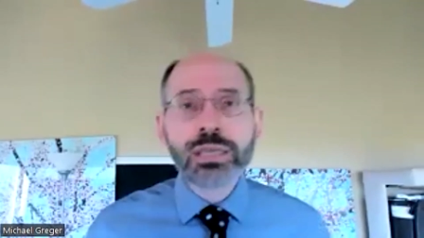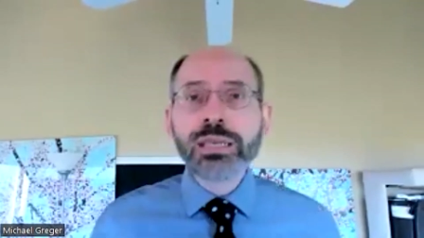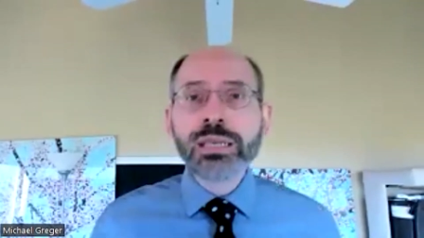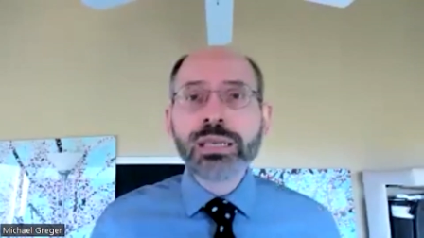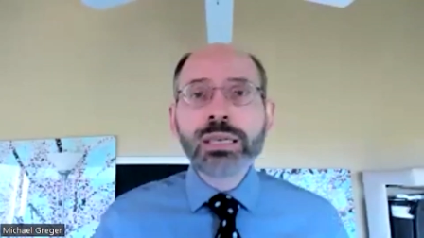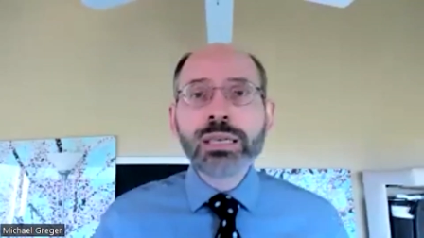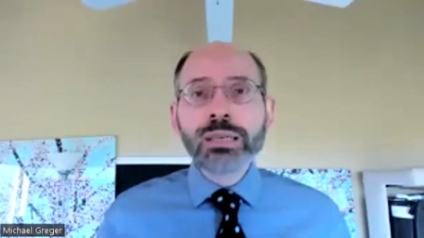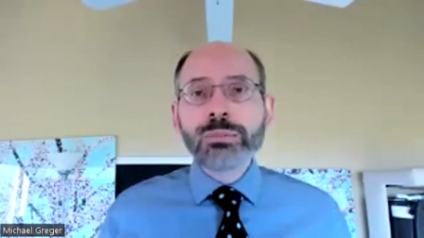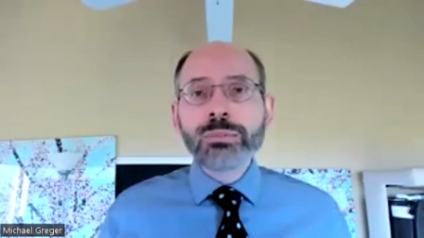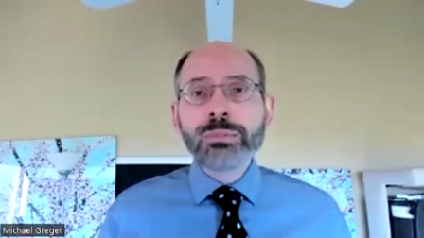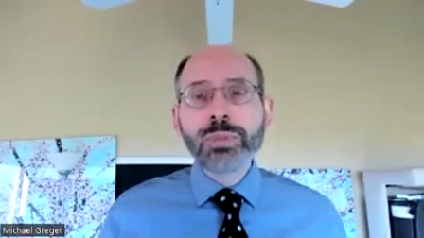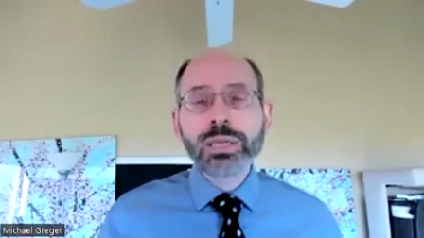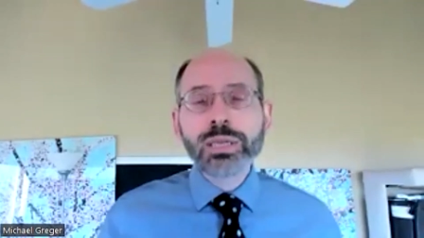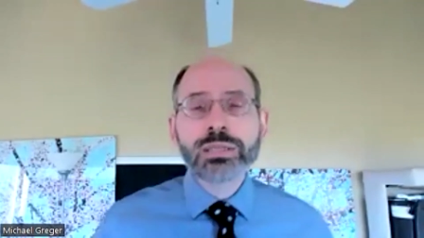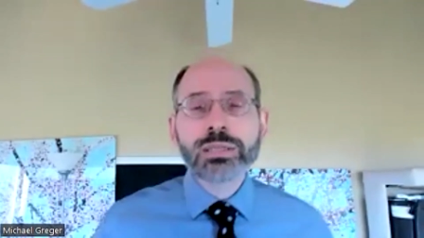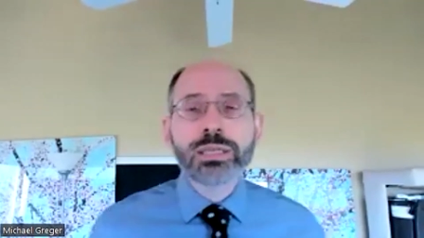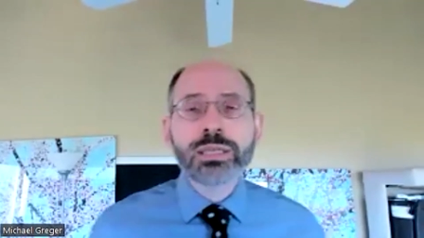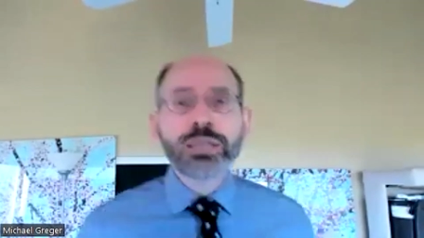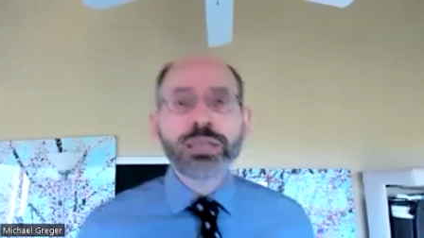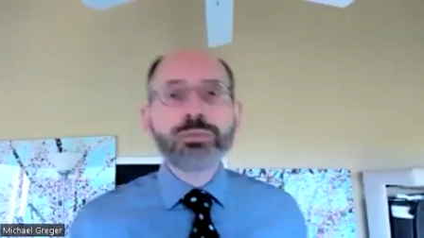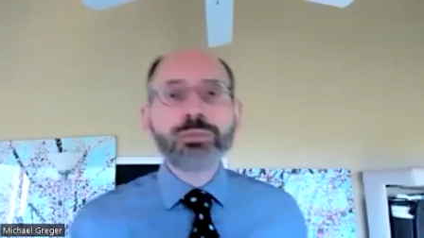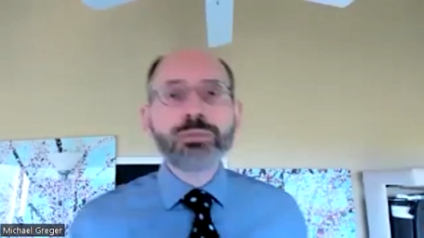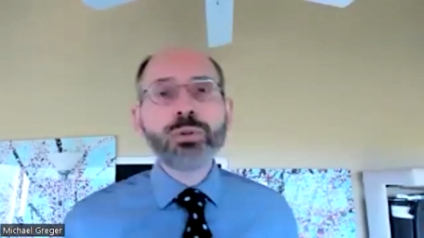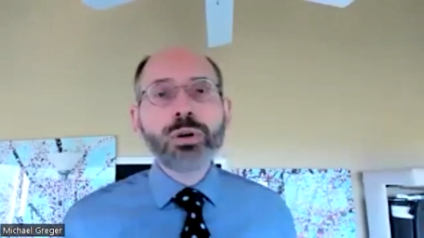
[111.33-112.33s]
basically
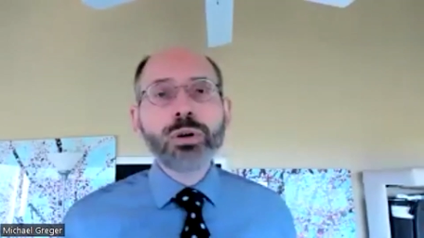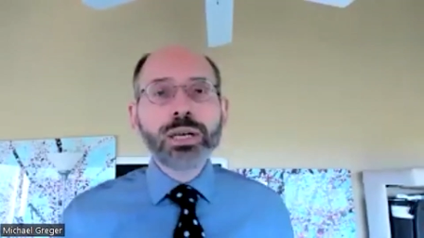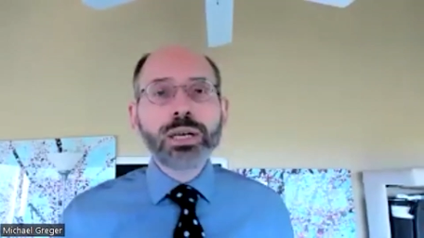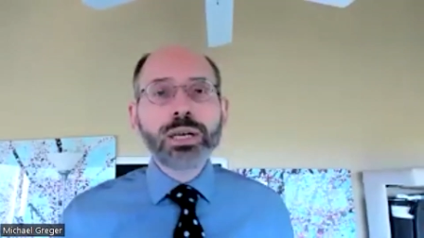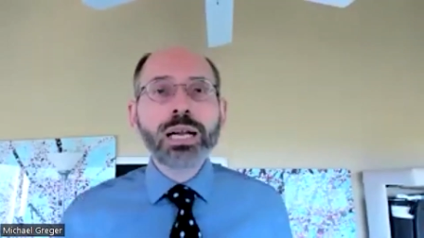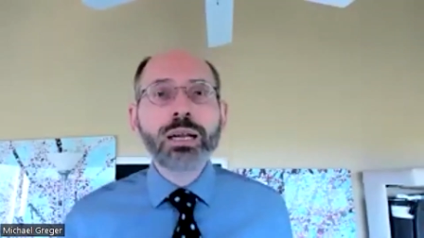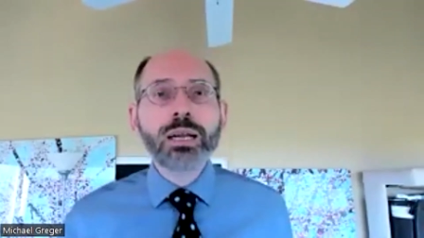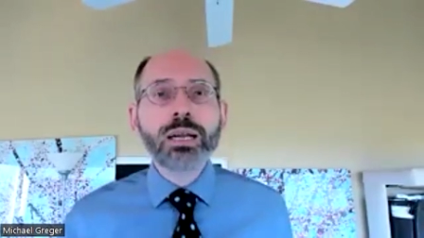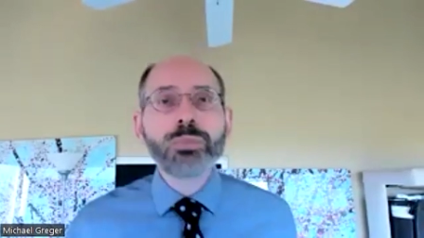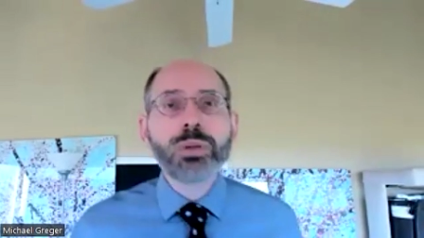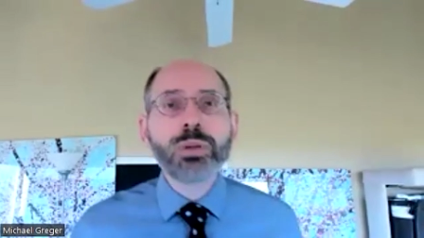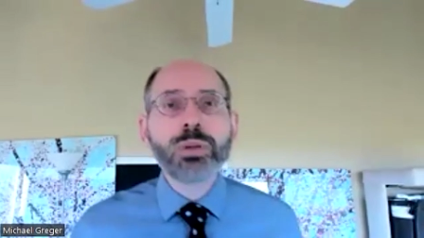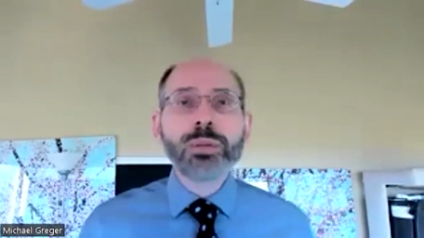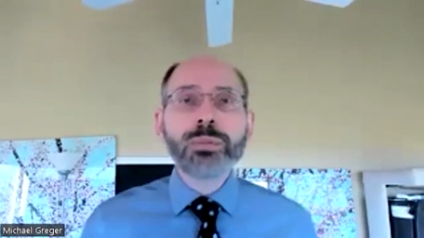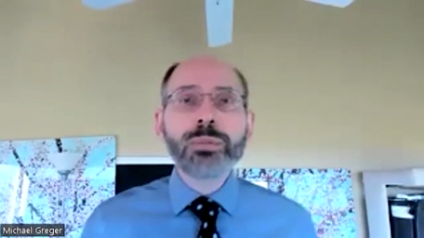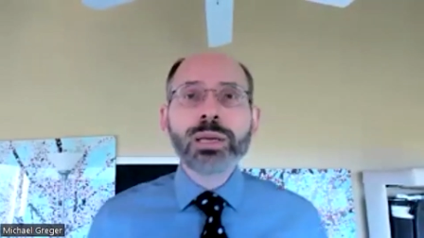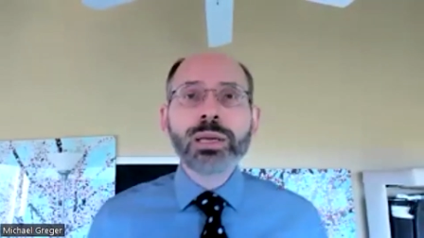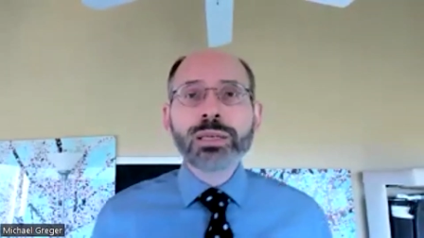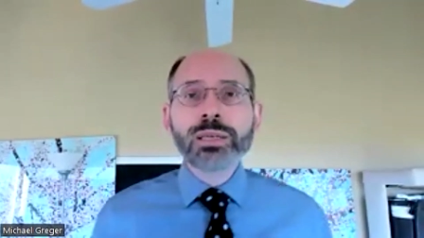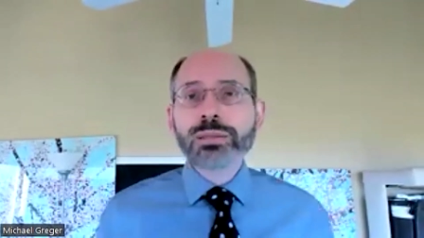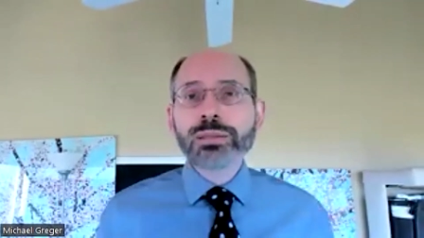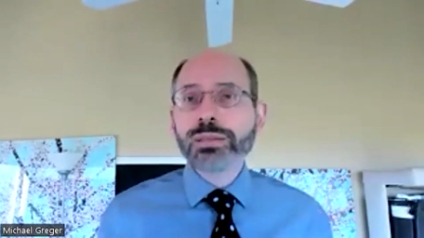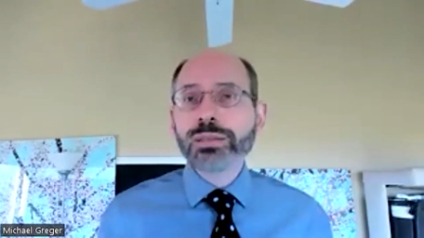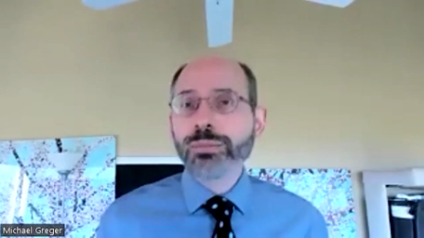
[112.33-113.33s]
run out of plumbing at
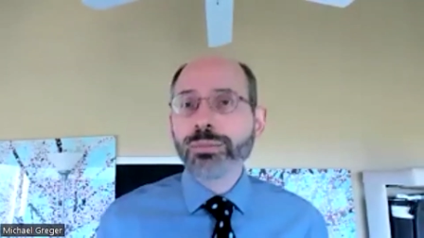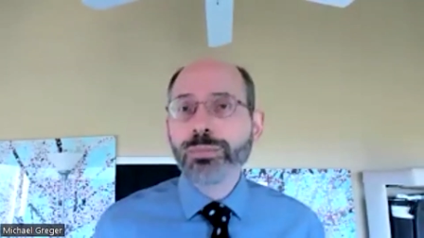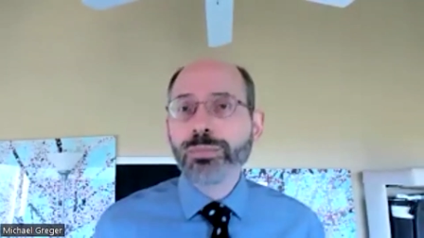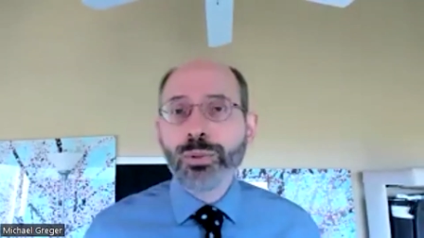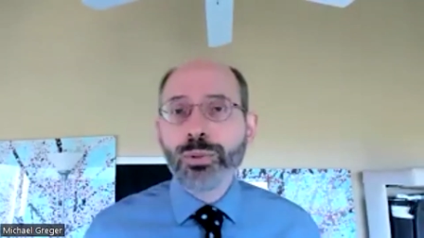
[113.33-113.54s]
some point,